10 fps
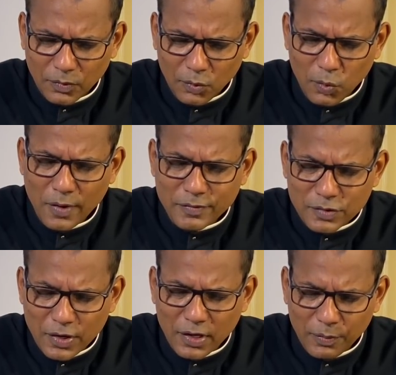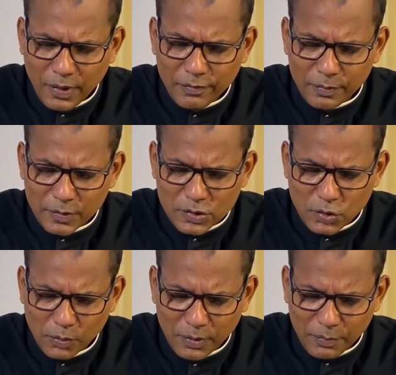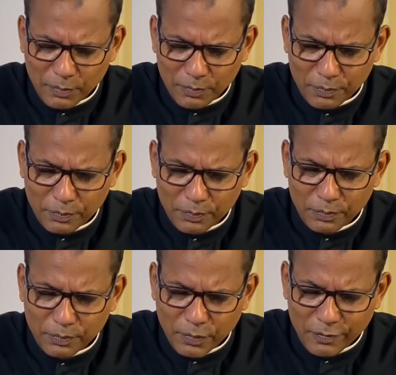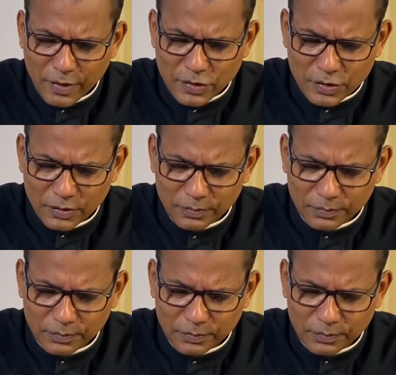who have strayed away from this noble profession.